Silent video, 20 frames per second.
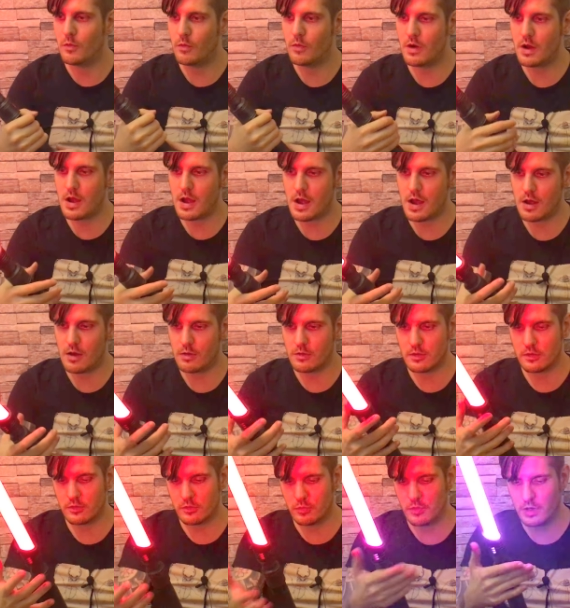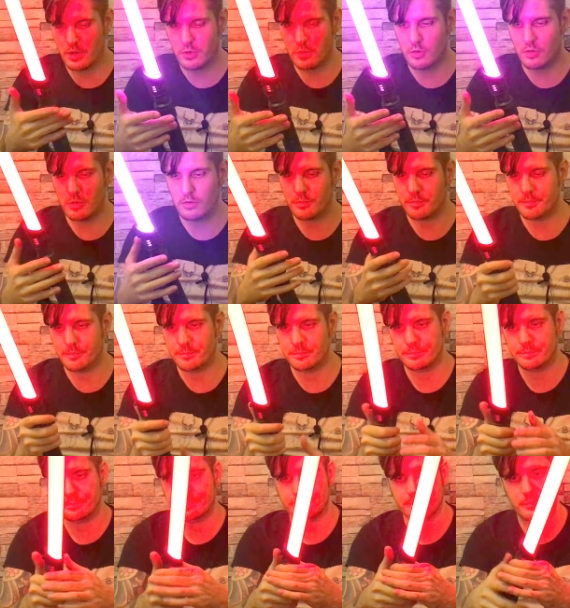Wow, this is really cool.
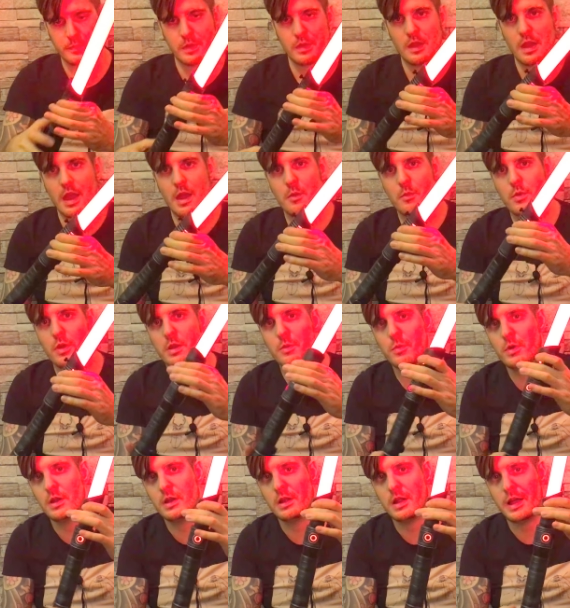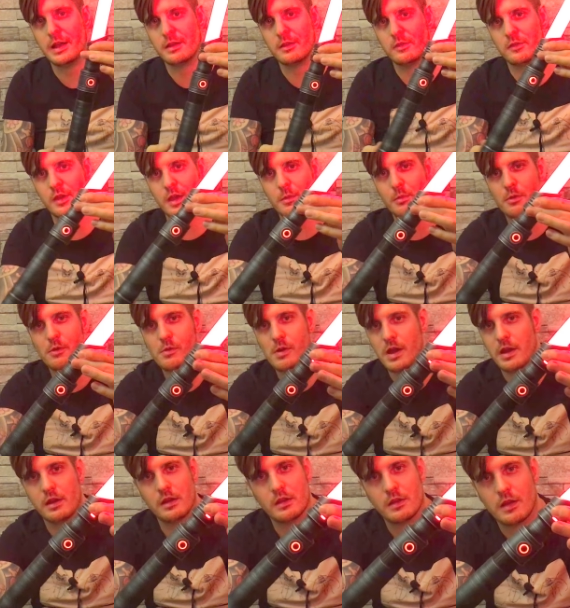I really really like the saber
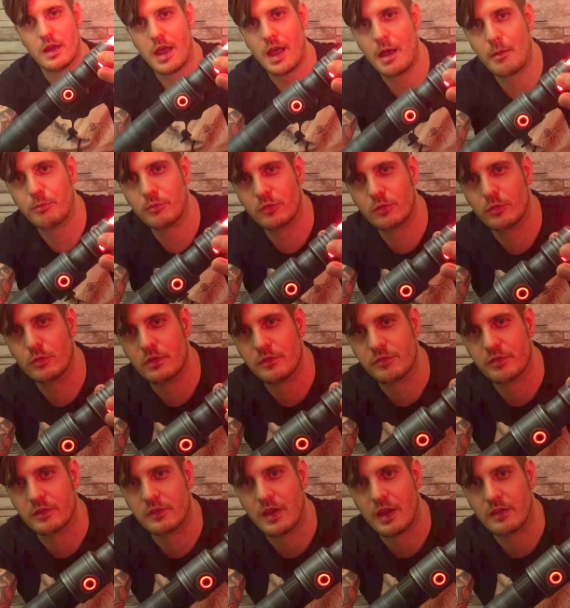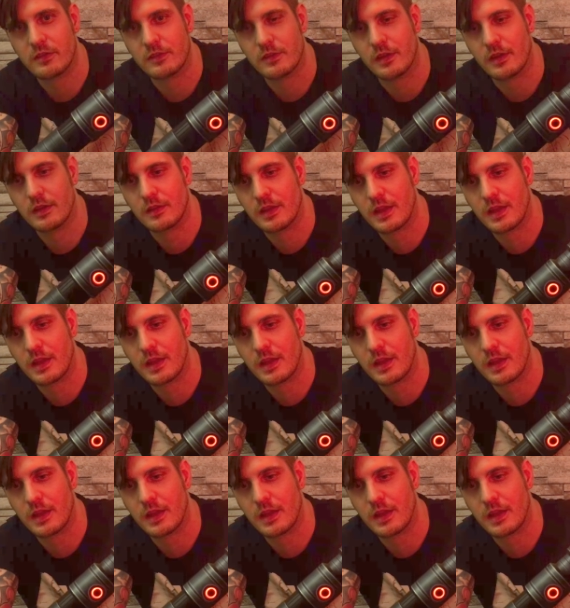already. Absolutely fantastic.